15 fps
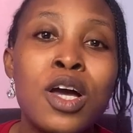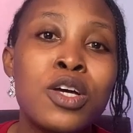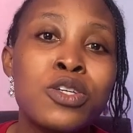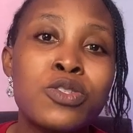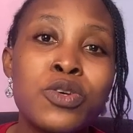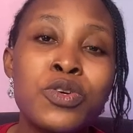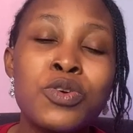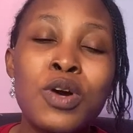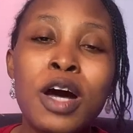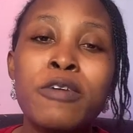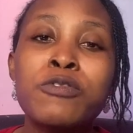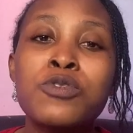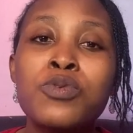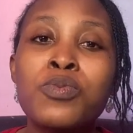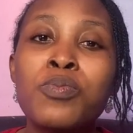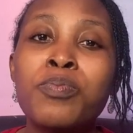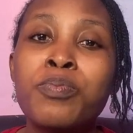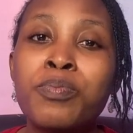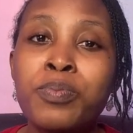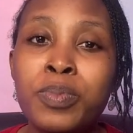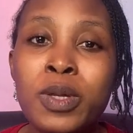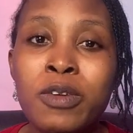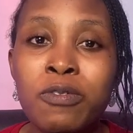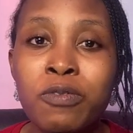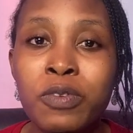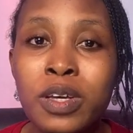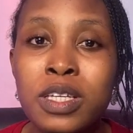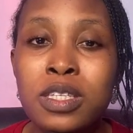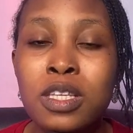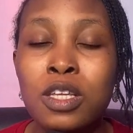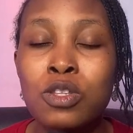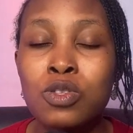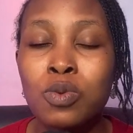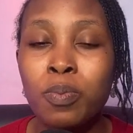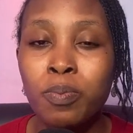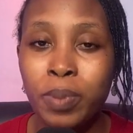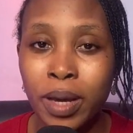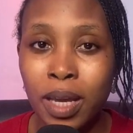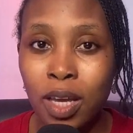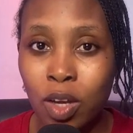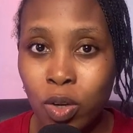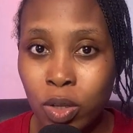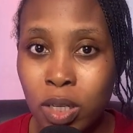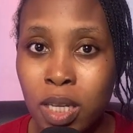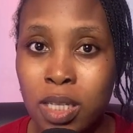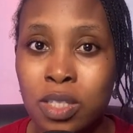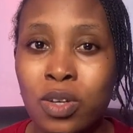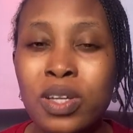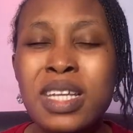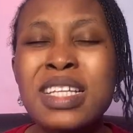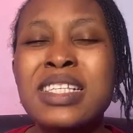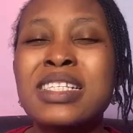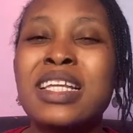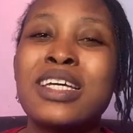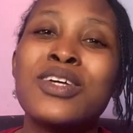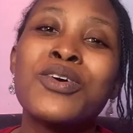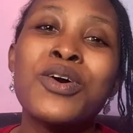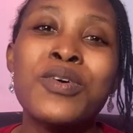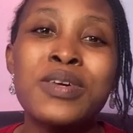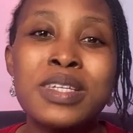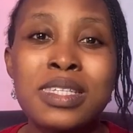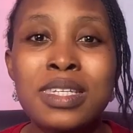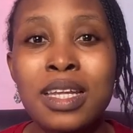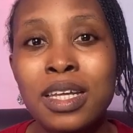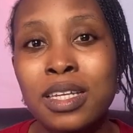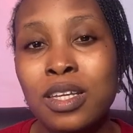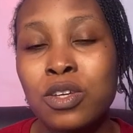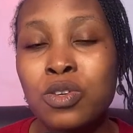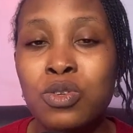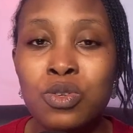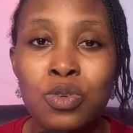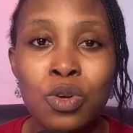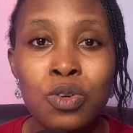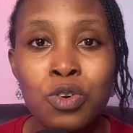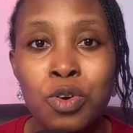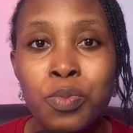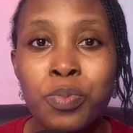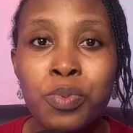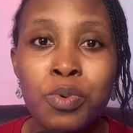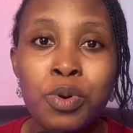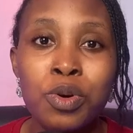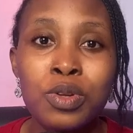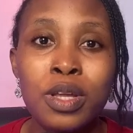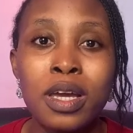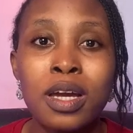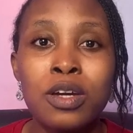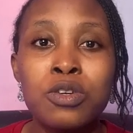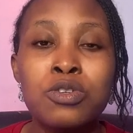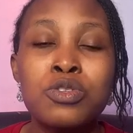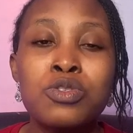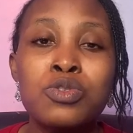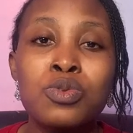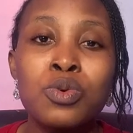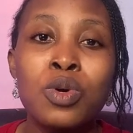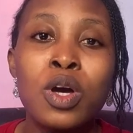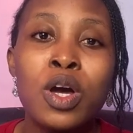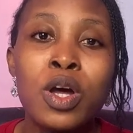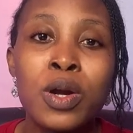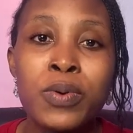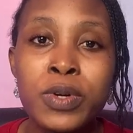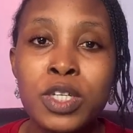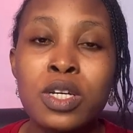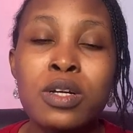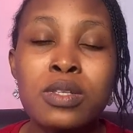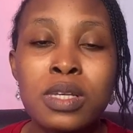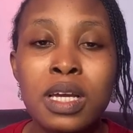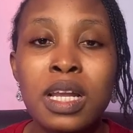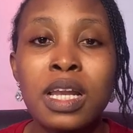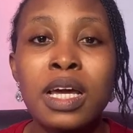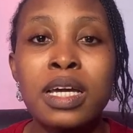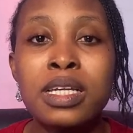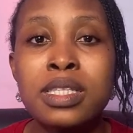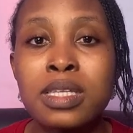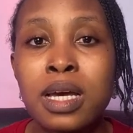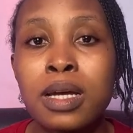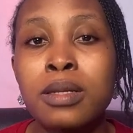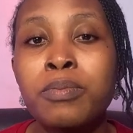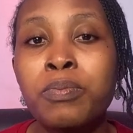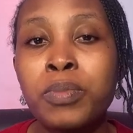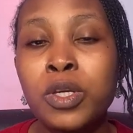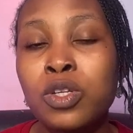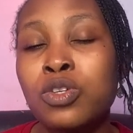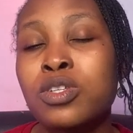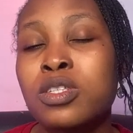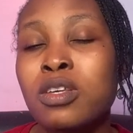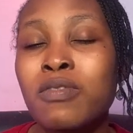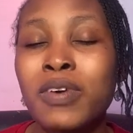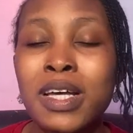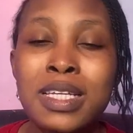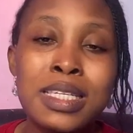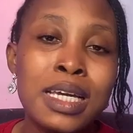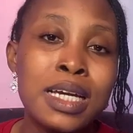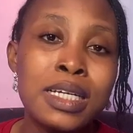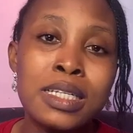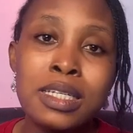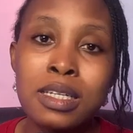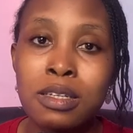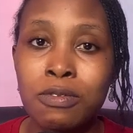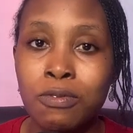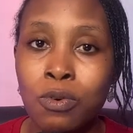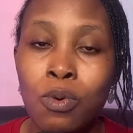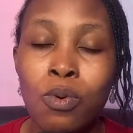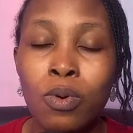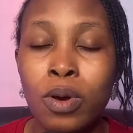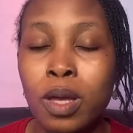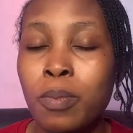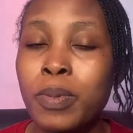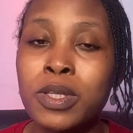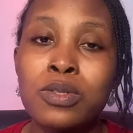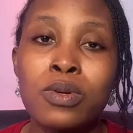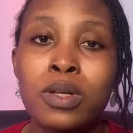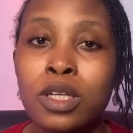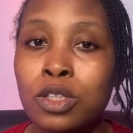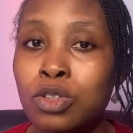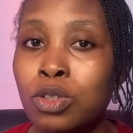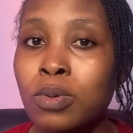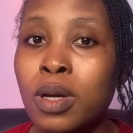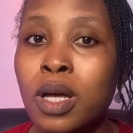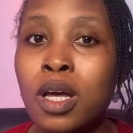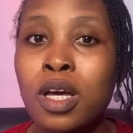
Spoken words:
So you have to invest into buying Connect. Connect is like the currency that they use on Upwork, like I used to reach out to clients and pitch yourself as a candidate for a particular job.